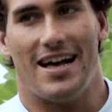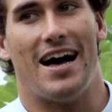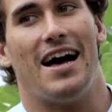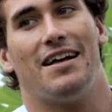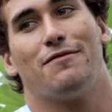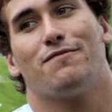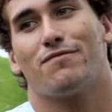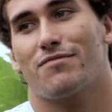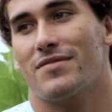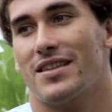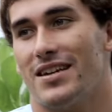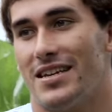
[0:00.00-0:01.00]
And
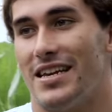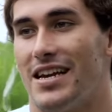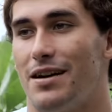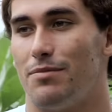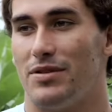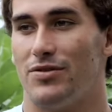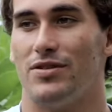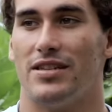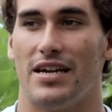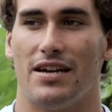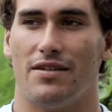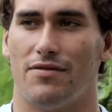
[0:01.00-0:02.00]
yeah, between
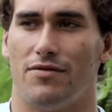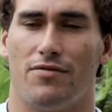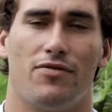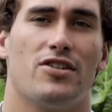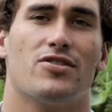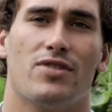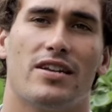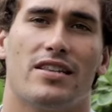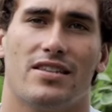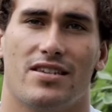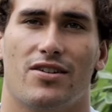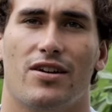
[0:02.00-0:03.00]
the first round
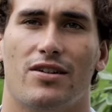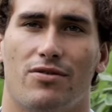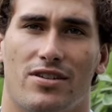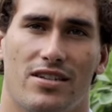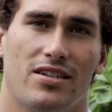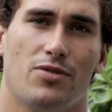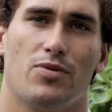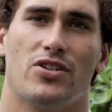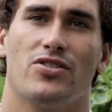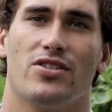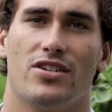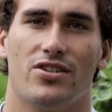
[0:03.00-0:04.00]
and the second round was an
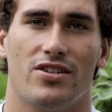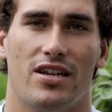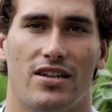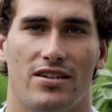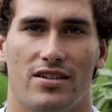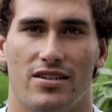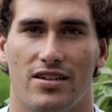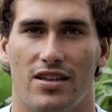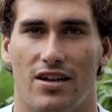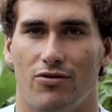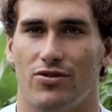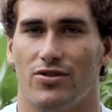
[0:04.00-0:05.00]
expression session, and
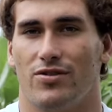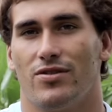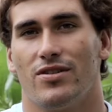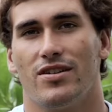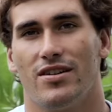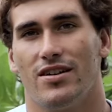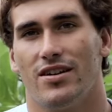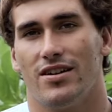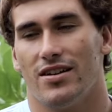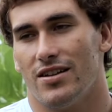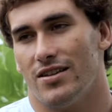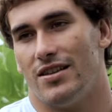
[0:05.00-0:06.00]

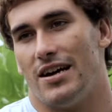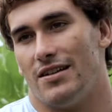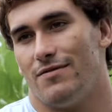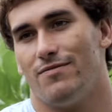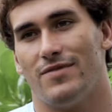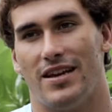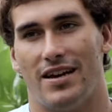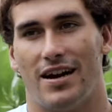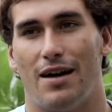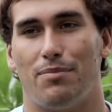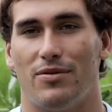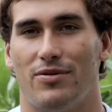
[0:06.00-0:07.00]
that
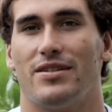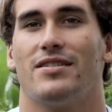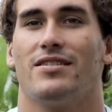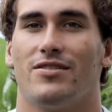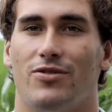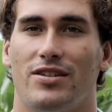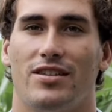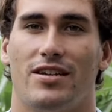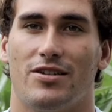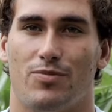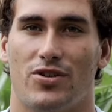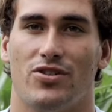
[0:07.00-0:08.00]
happened when the
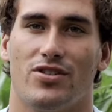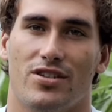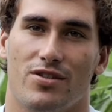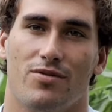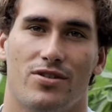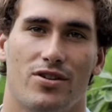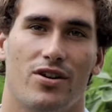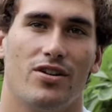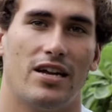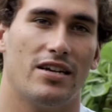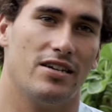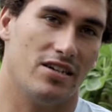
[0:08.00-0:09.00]
expression session was
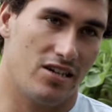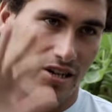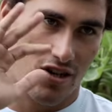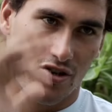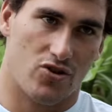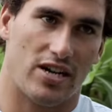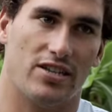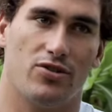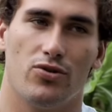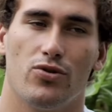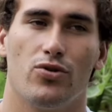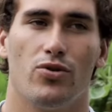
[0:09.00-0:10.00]
on. I tried
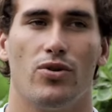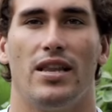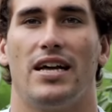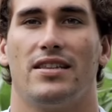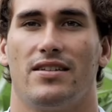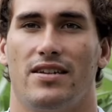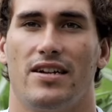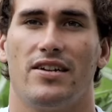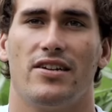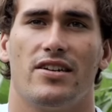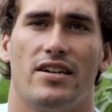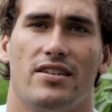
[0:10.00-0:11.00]
to land an
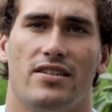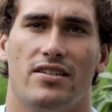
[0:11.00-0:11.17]
air,